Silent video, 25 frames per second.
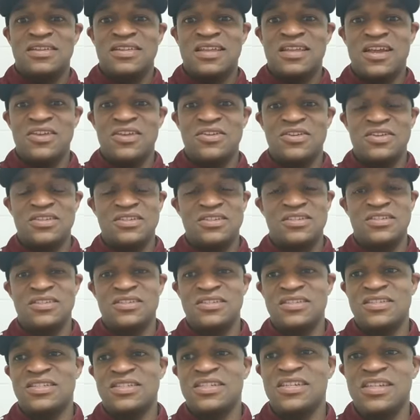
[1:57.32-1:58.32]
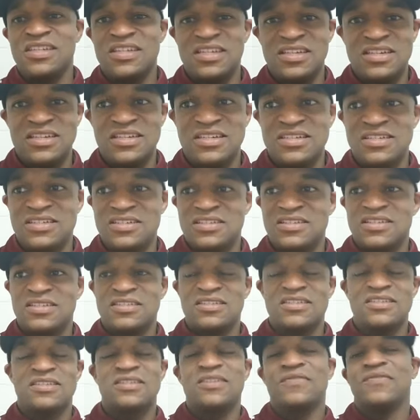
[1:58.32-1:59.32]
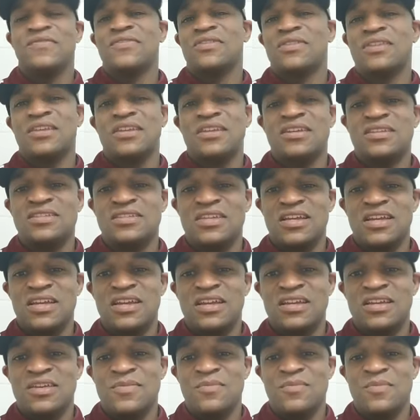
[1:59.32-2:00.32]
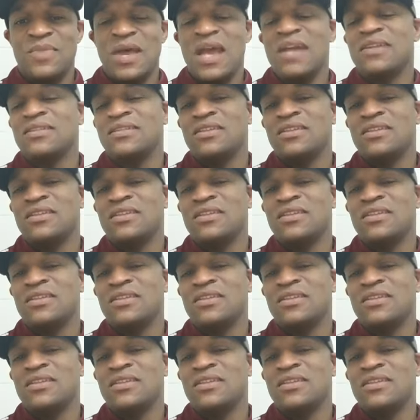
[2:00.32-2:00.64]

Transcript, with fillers: now you can send CDs and, and, just different things that back